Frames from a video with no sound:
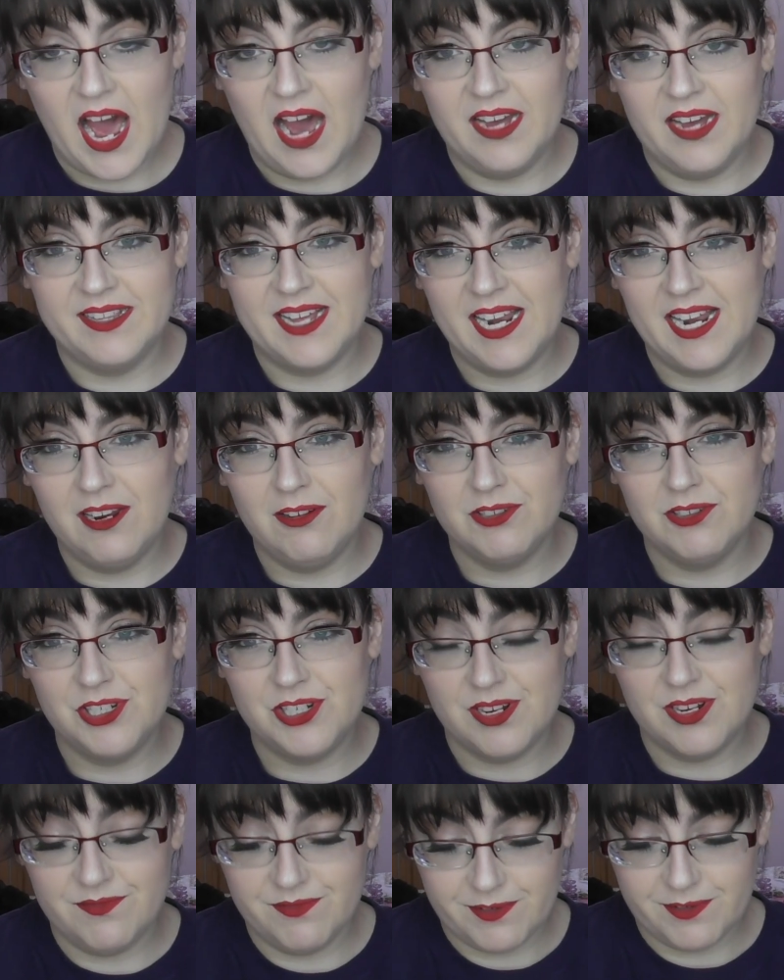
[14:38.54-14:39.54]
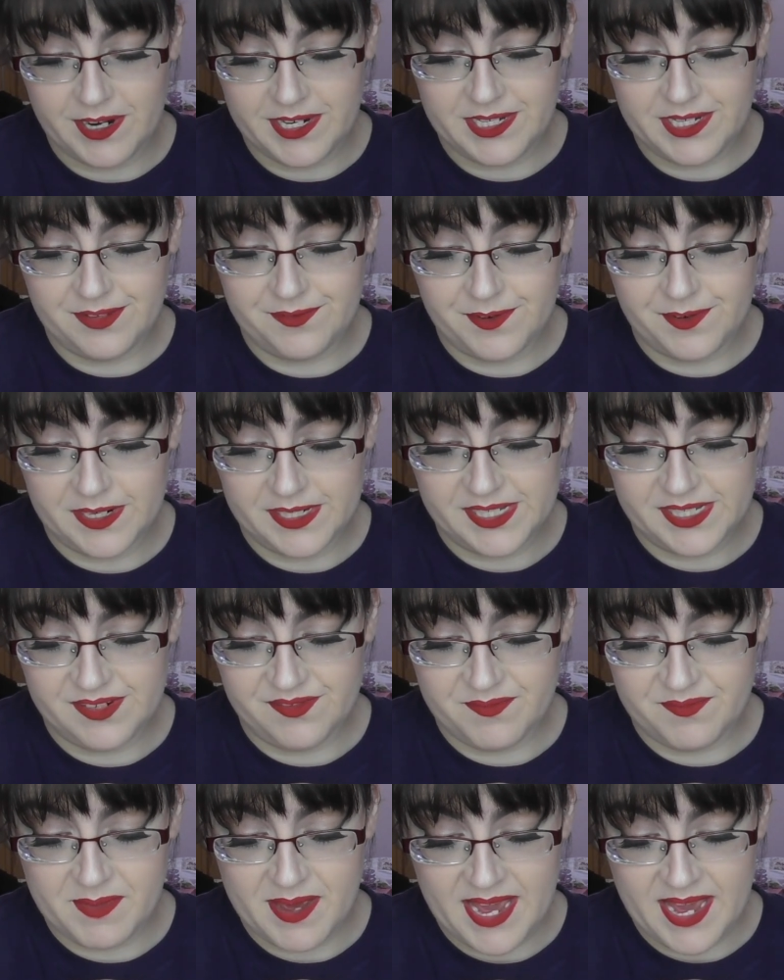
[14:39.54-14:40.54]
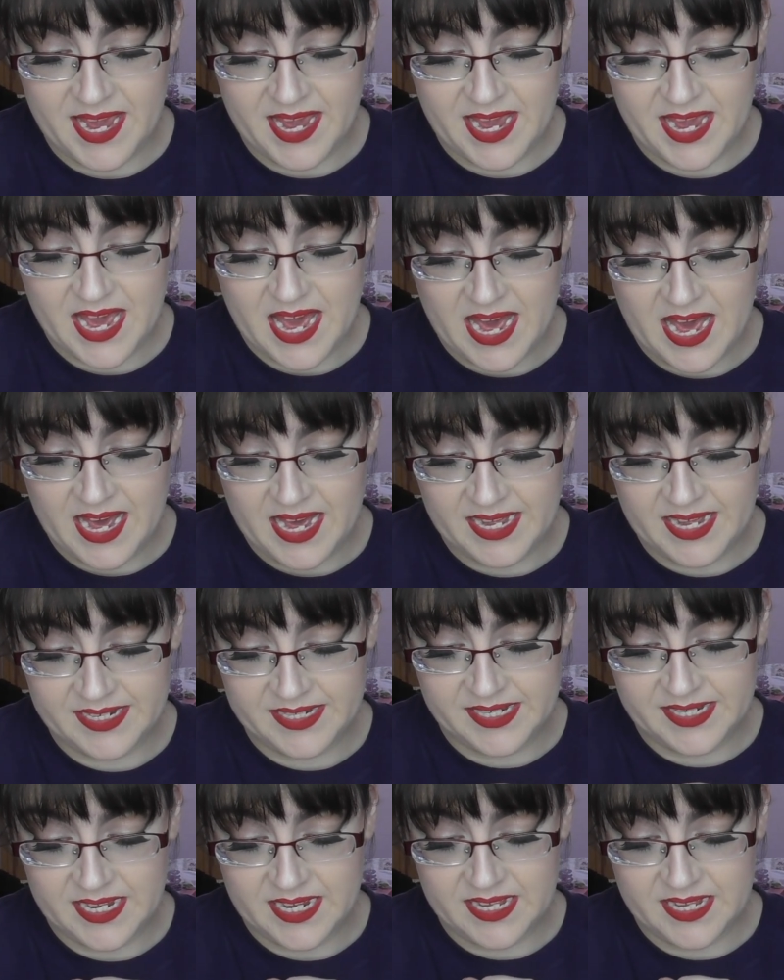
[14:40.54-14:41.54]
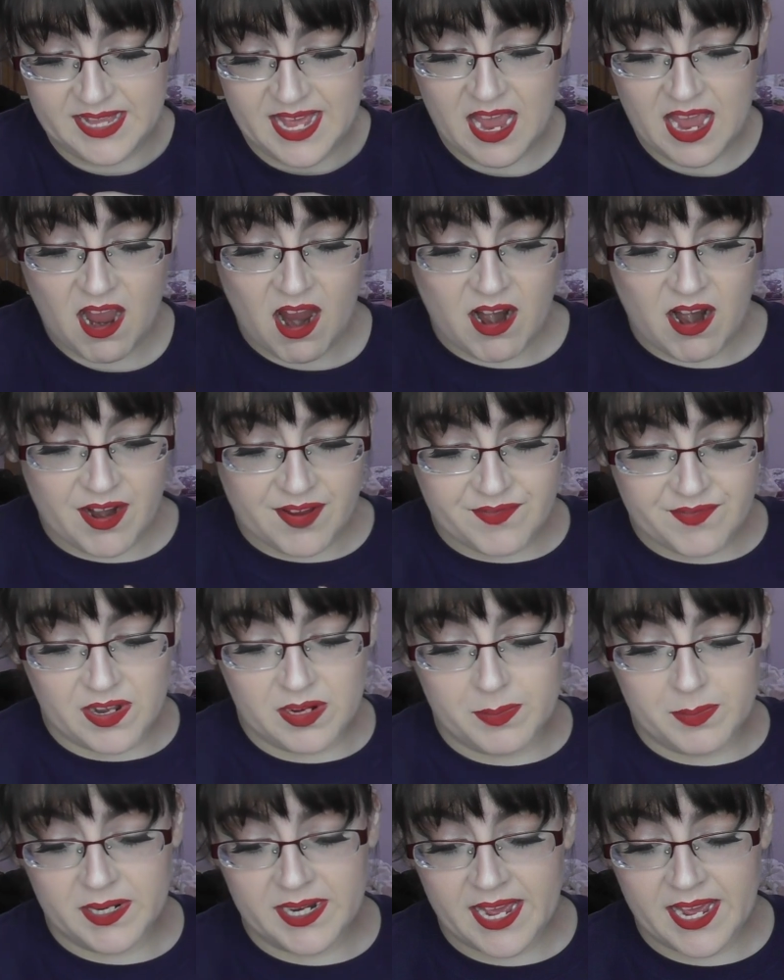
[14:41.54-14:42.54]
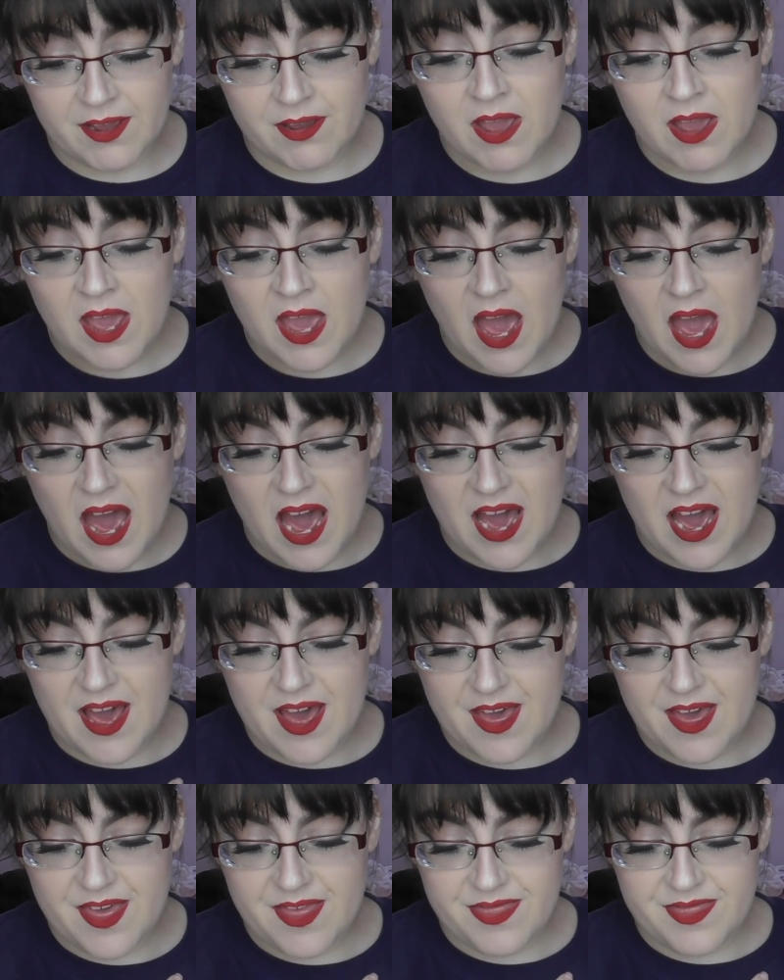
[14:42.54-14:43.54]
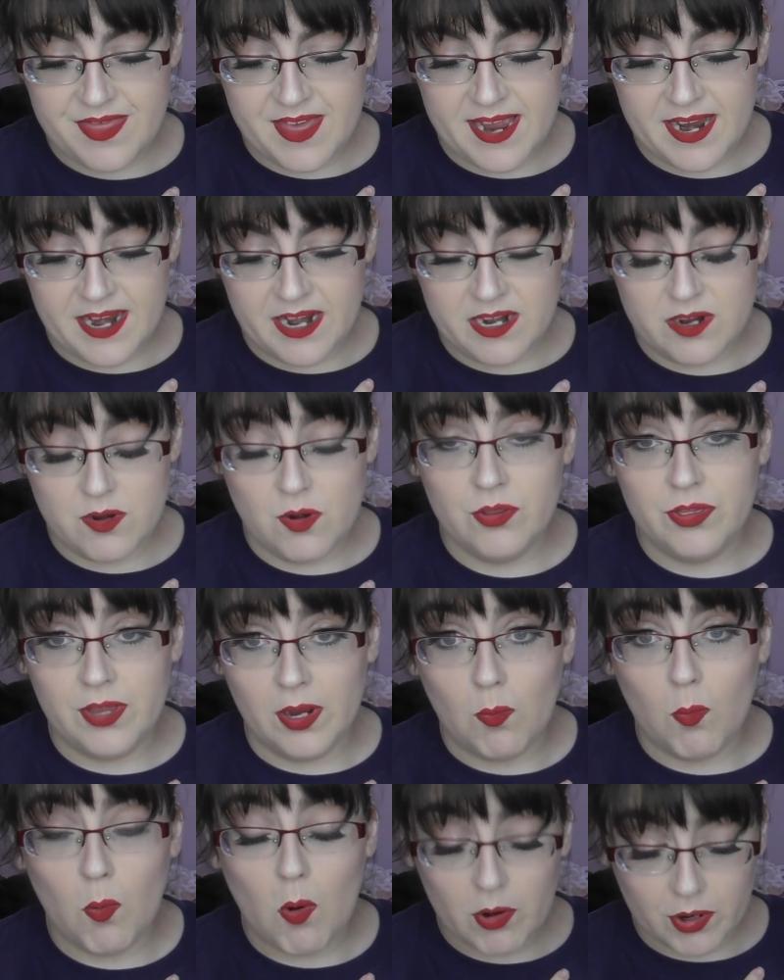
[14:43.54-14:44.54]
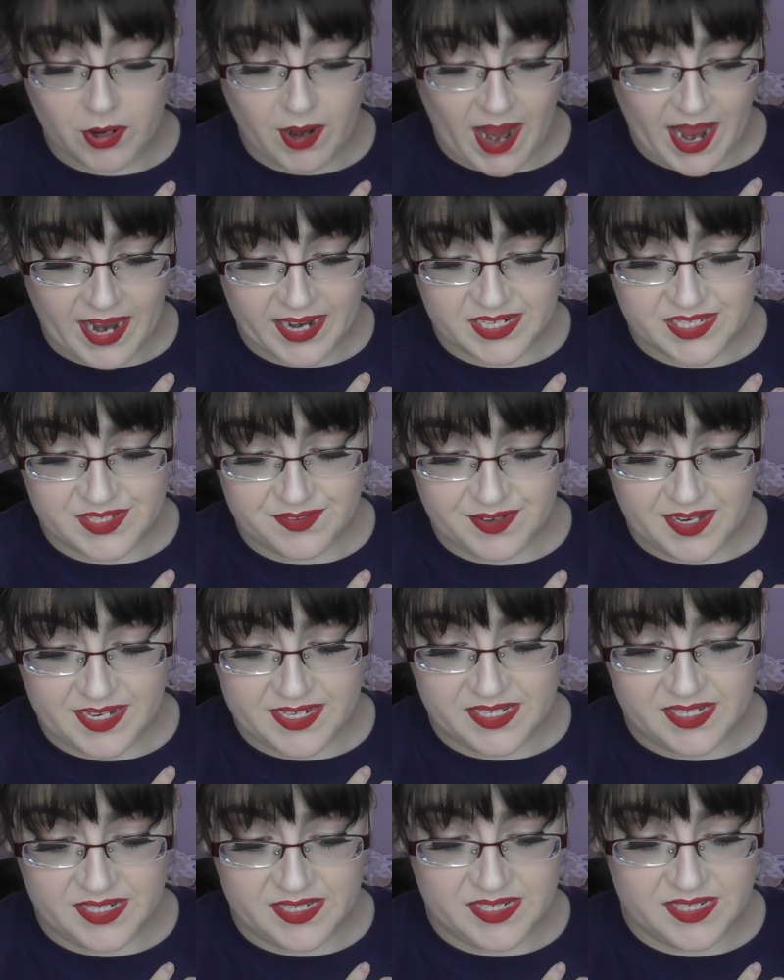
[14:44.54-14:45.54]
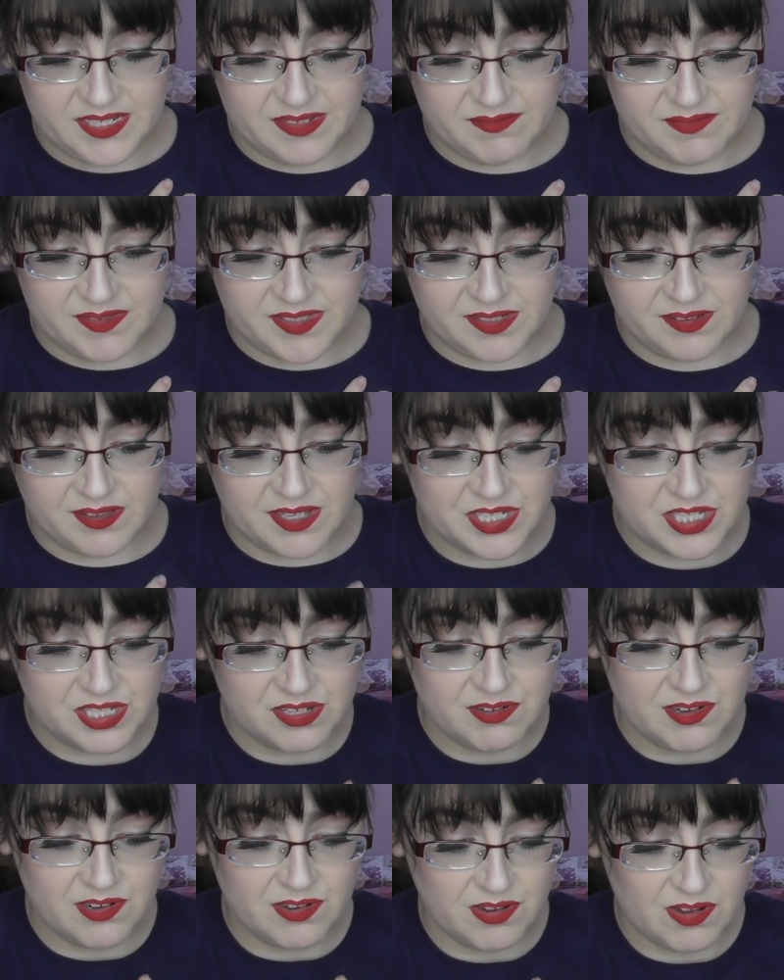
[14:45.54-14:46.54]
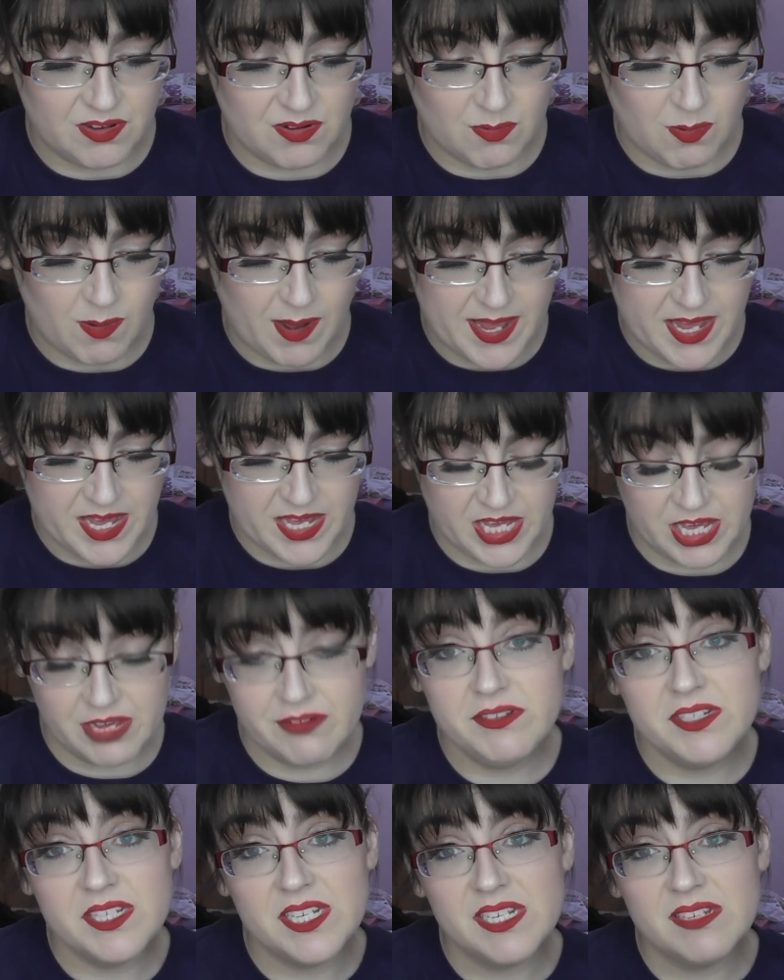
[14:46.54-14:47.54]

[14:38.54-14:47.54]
They launched on Friday the 1st of May, and they are available now. They're water activated, so they do look quite cute.